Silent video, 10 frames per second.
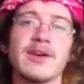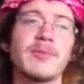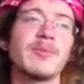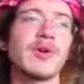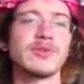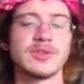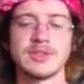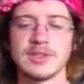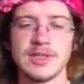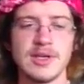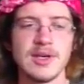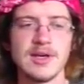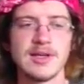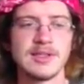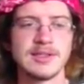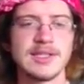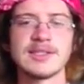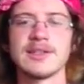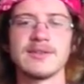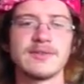are most
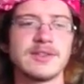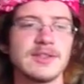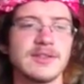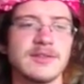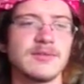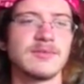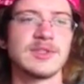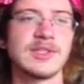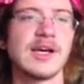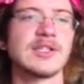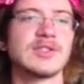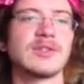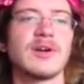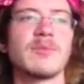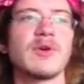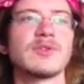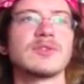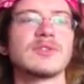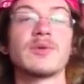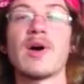sensitive to, to touch, are
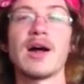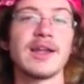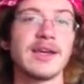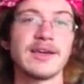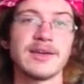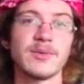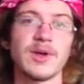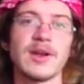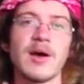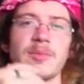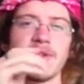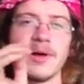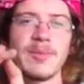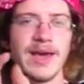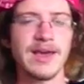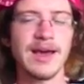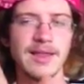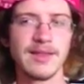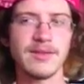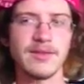most erotic and whatnot, but my
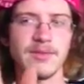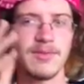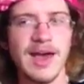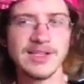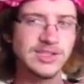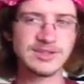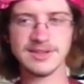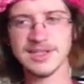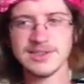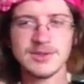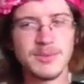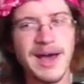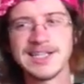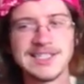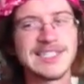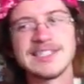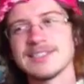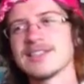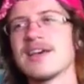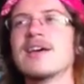astrological
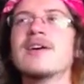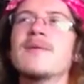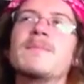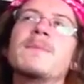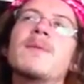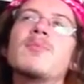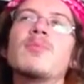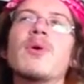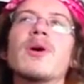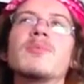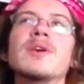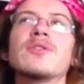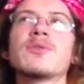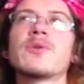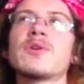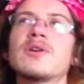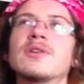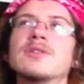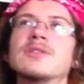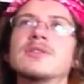imaginings point me
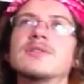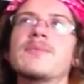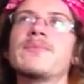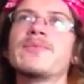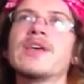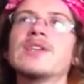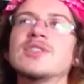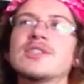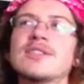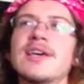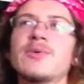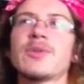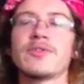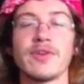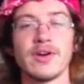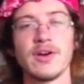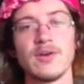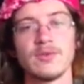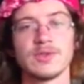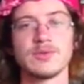towards, just like with
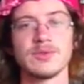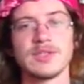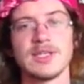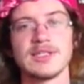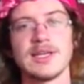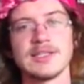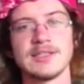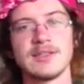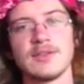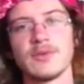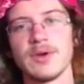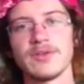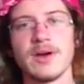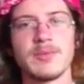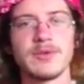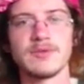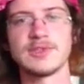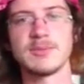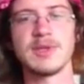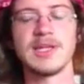Virgo, which rules the intestine, as well as a couple of
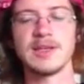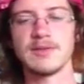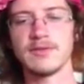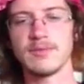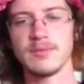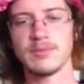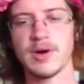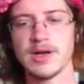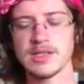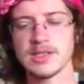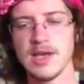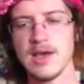Geminian parts,